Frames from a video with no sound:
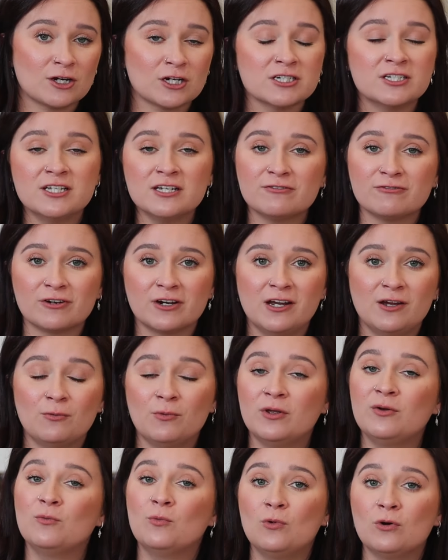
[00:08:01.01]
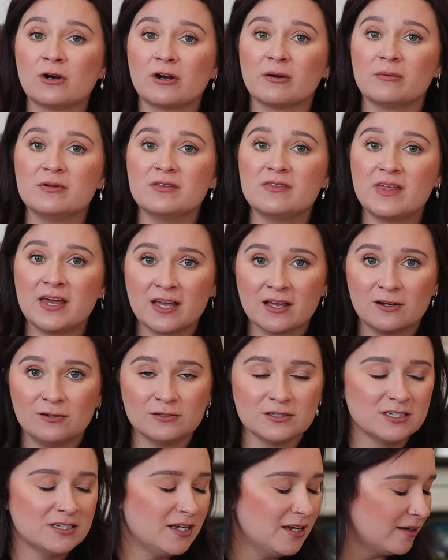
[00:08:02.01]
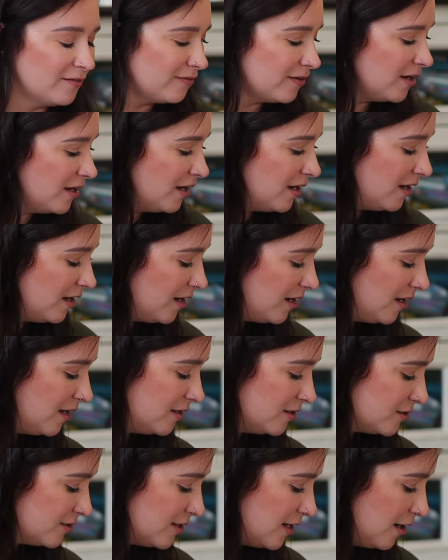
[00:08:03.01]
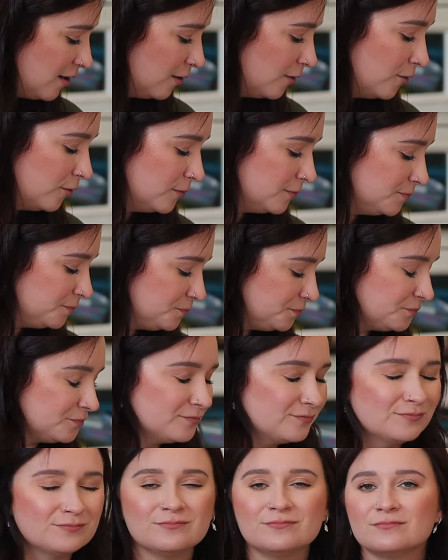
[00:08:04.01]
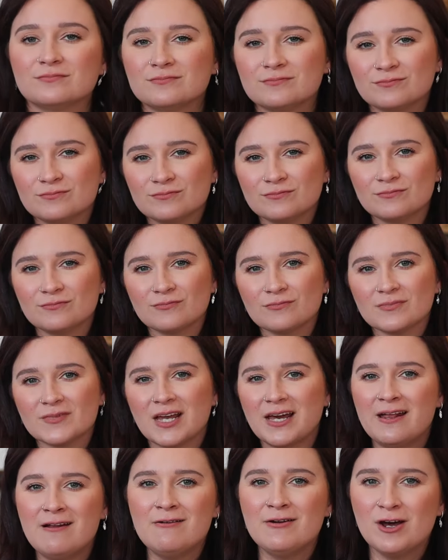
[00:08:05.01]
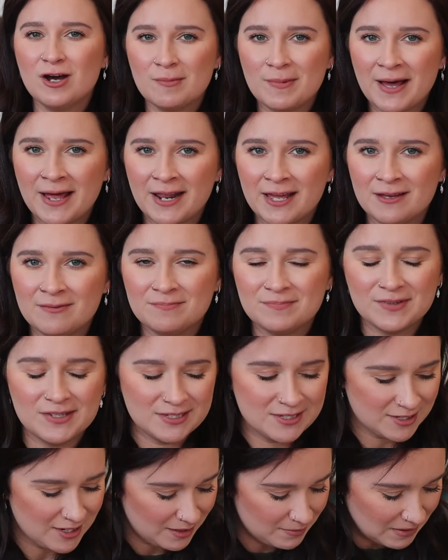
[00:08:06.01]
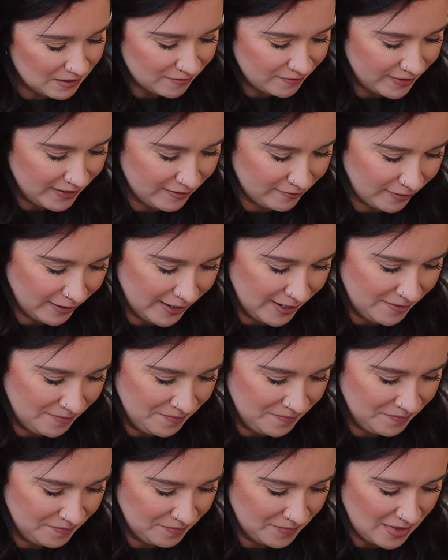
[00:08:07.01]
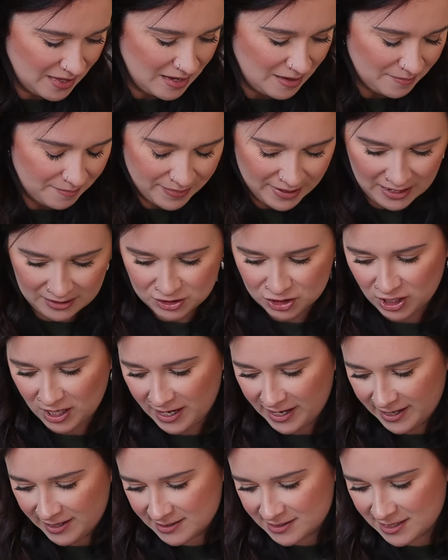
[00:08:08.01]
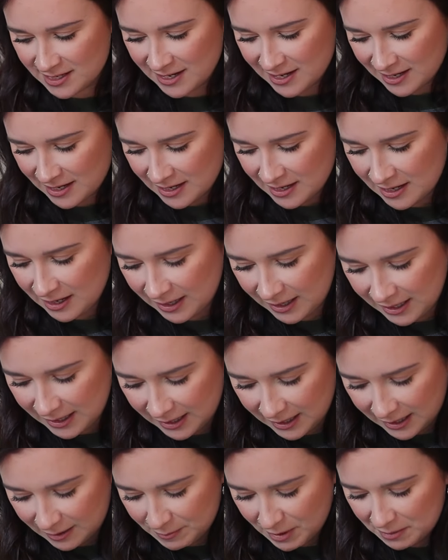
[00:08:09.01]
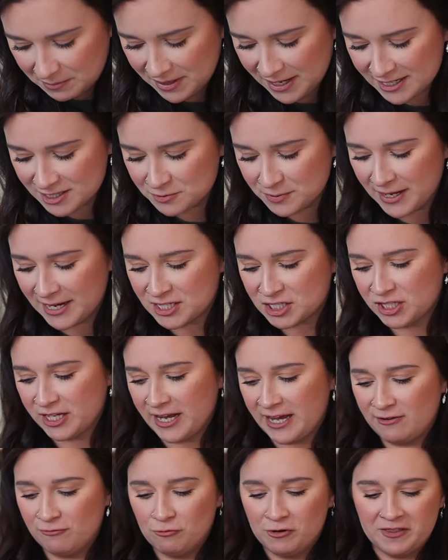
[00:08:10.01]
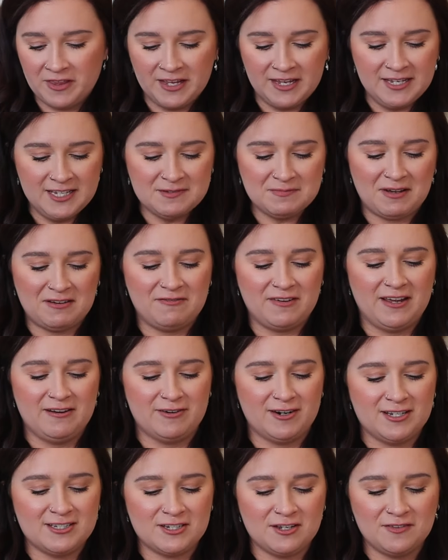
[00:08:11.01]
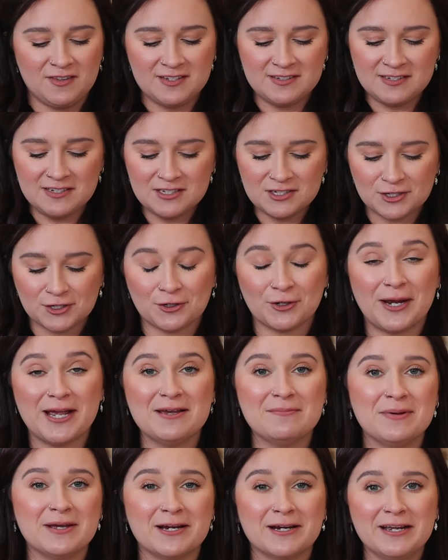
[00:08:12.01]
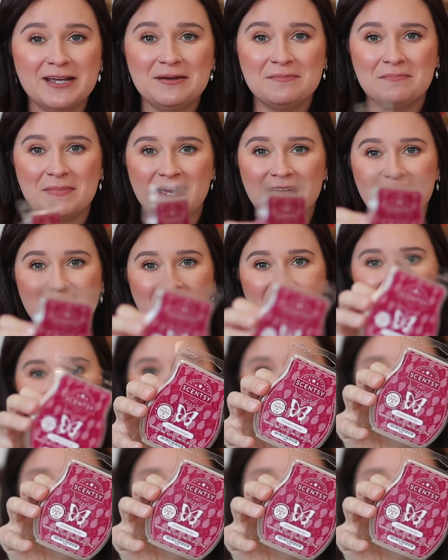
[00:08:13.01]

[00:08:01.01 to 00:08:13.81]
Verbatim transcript: are different when warmed than cold stiff so i don't know about it it's not my favorite but i'll try it um, next we actually have one that is my favorite so this is cranberry mango i